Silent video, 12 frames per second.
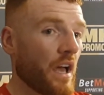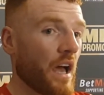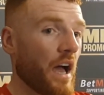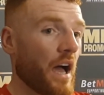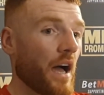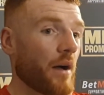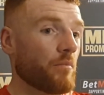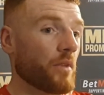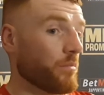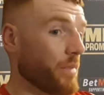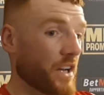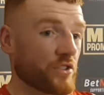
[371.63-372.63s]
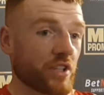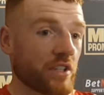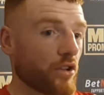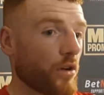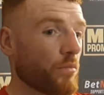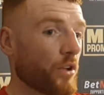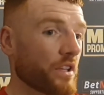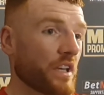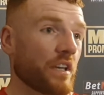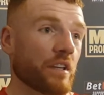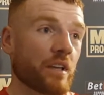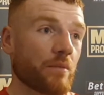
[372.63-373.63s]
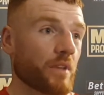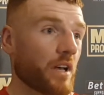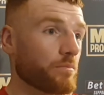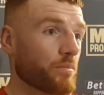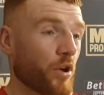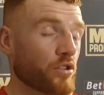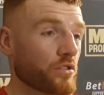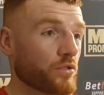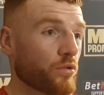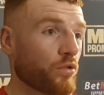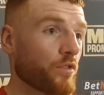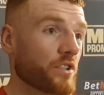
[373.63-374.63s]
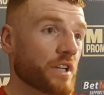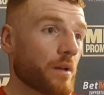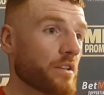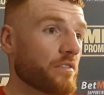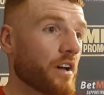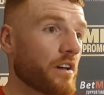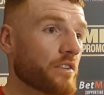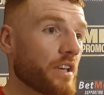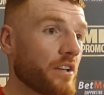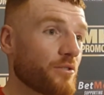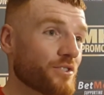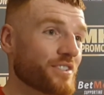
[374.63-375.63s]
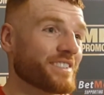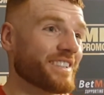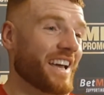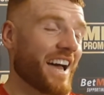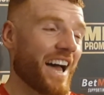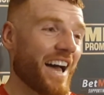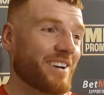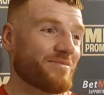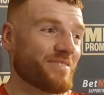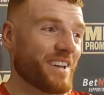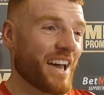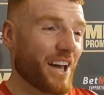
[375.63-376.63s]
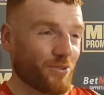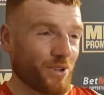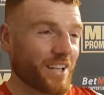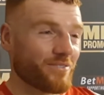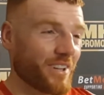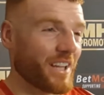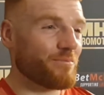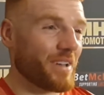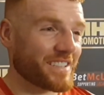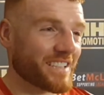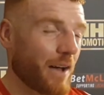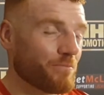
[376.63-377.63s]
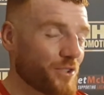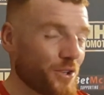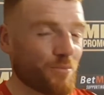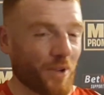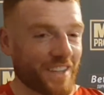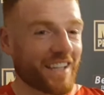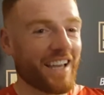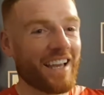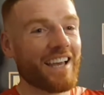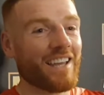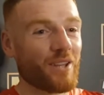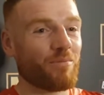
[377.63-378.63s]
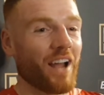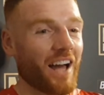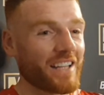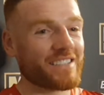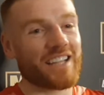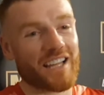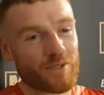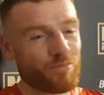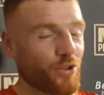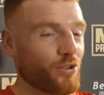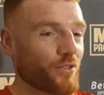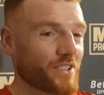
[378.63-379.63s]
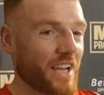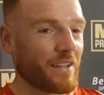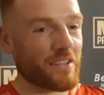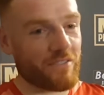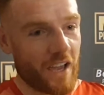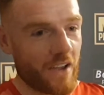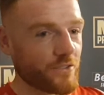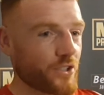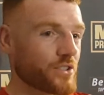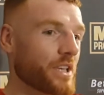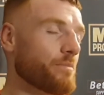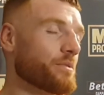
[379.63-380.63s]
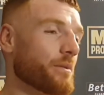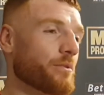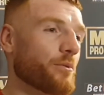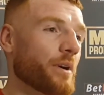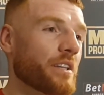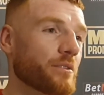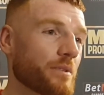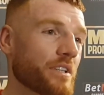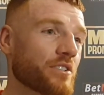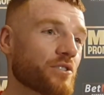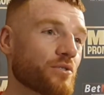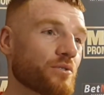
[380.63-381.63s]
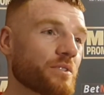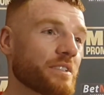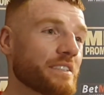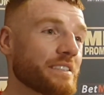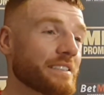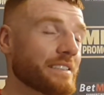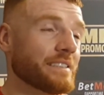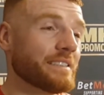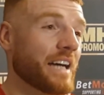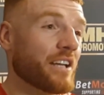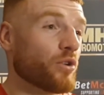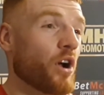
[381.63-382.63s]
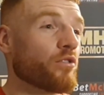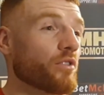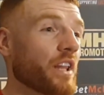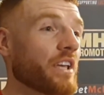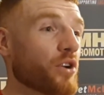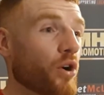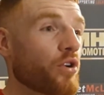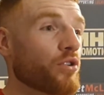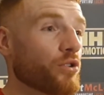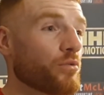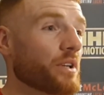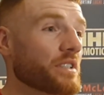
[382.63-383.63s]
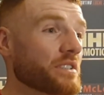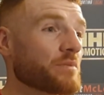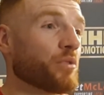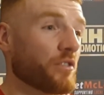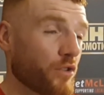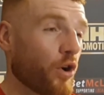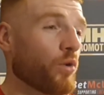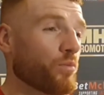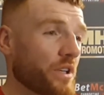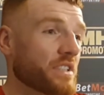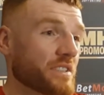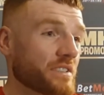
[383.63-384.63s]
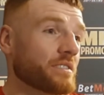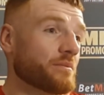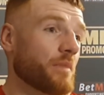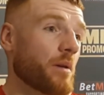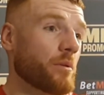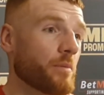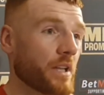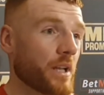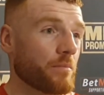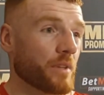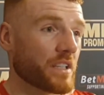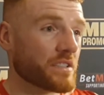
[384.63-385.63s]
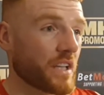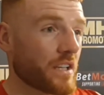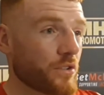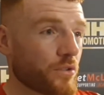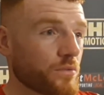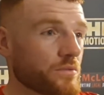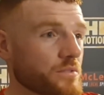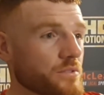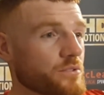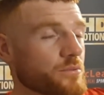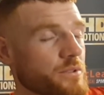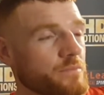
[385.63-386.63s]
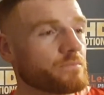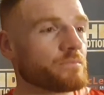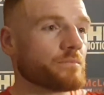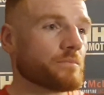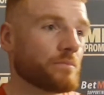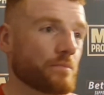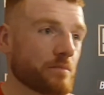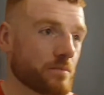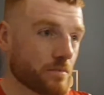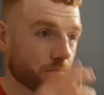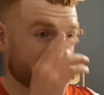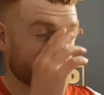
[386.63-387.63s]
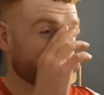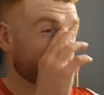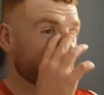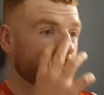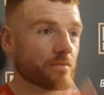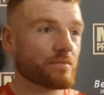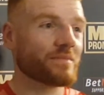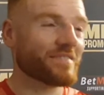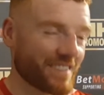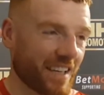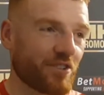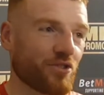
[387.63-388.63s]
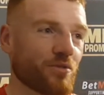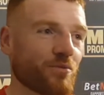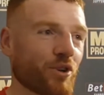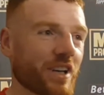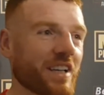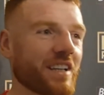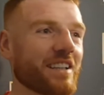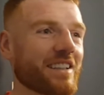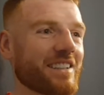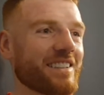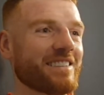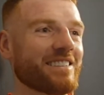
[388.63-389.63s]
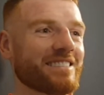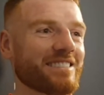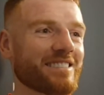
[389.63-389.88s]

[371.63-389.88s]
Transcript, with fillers: Um, I'm back training on Monday. I'm not going over 75 kilos. Um, I know that really means nothing to you, but the plan is not to balloon over 75 and just keep chipping away at the weight. So I don't, I don't really care who wins, but if Dom wins, maybe me and him next, I don't know. Mm-hmm. Well, listen, thanks very much for your time. It was, it's great to see you back in action.